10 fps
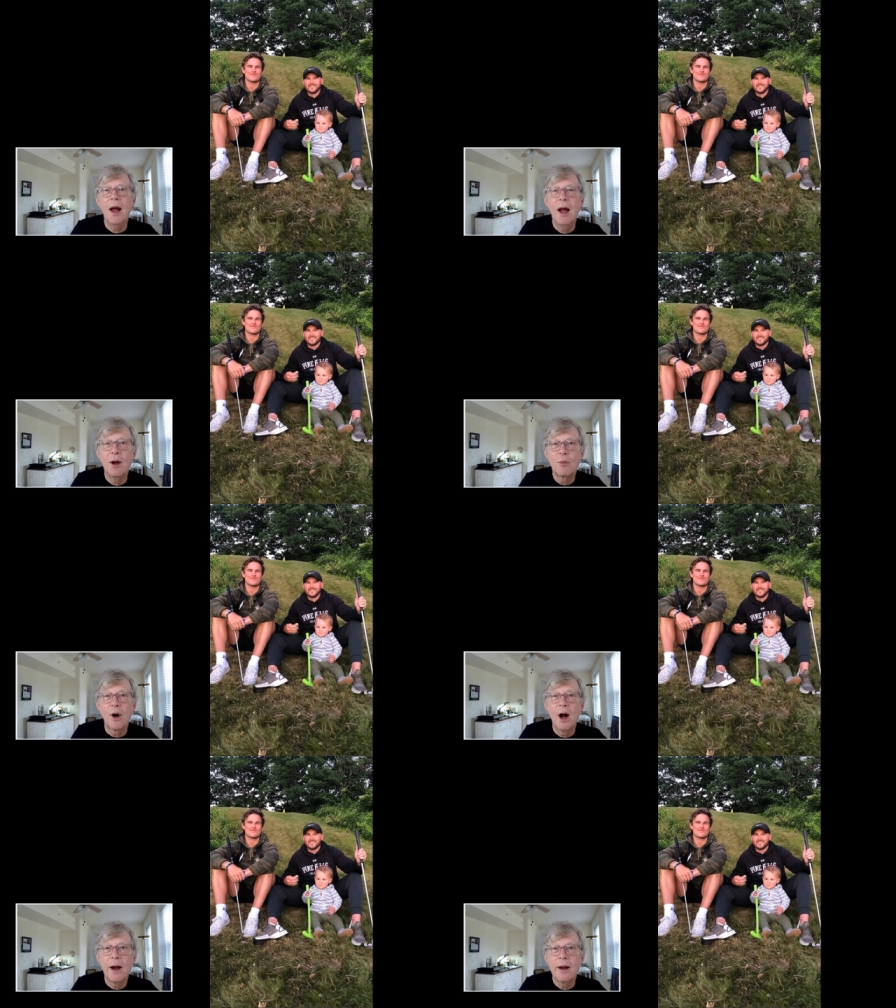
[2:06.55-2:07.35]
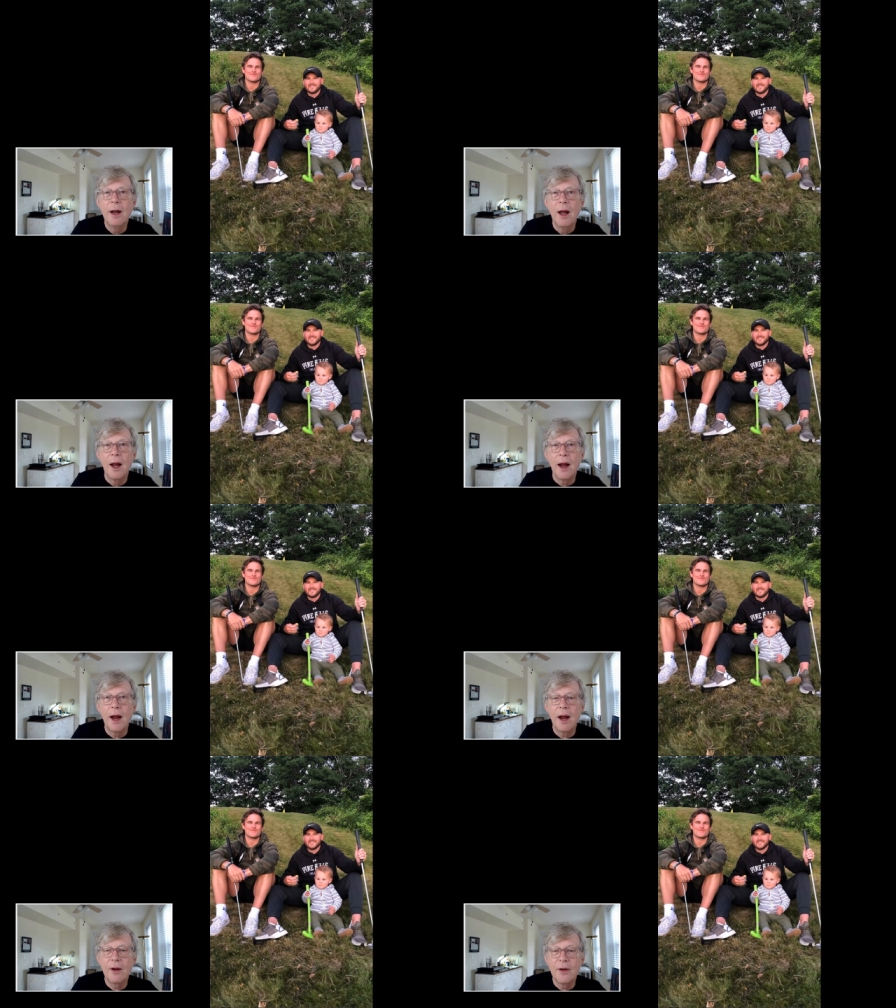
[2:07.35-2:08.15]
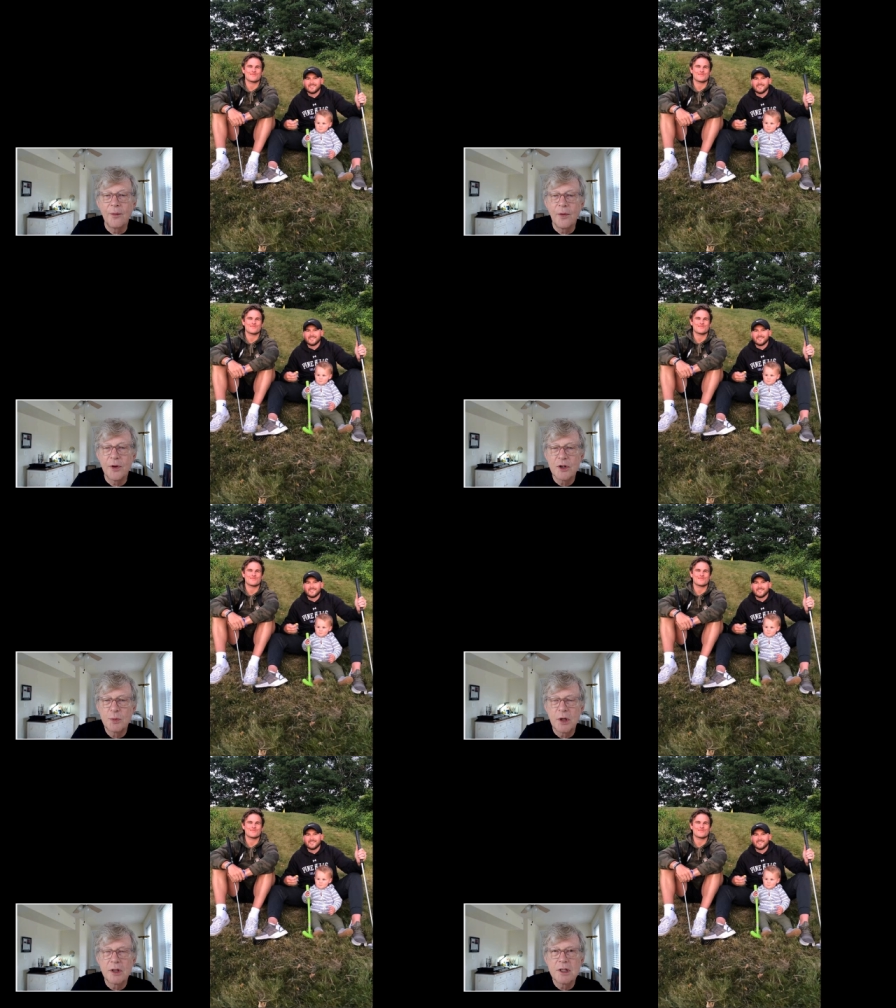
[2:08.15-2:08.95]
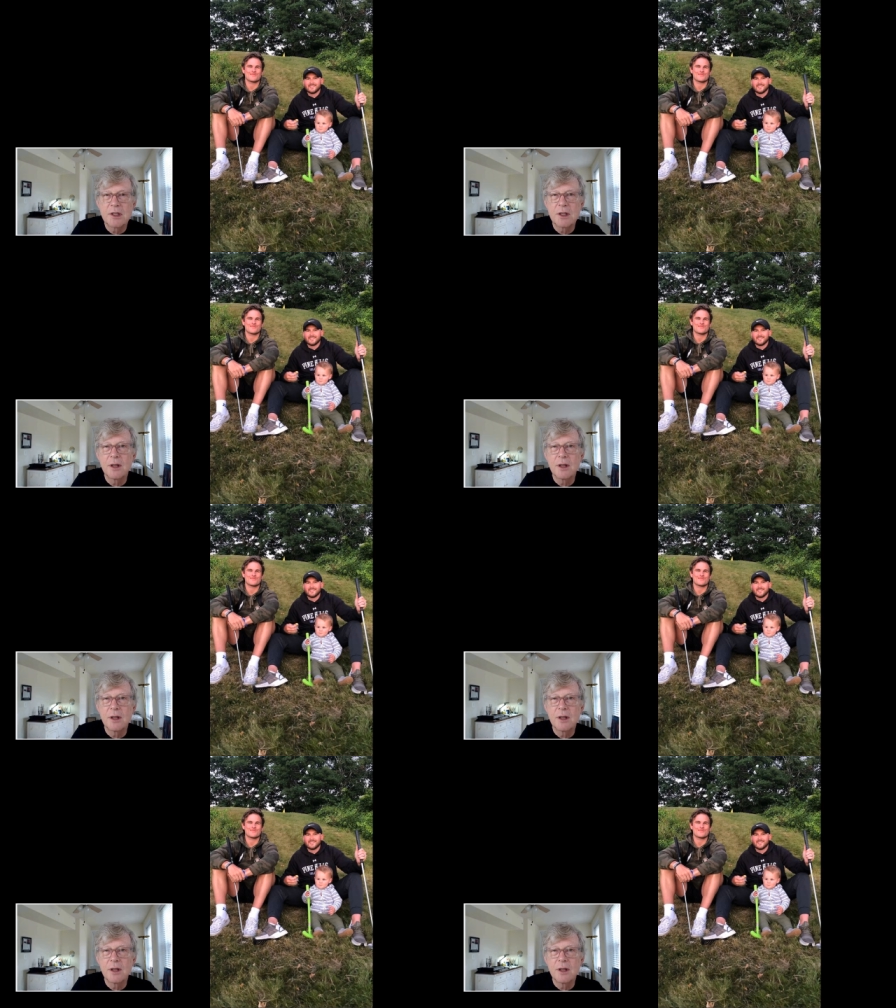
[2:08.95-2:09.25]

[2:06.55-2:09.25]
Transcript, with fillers: and Brian and, and there's Billy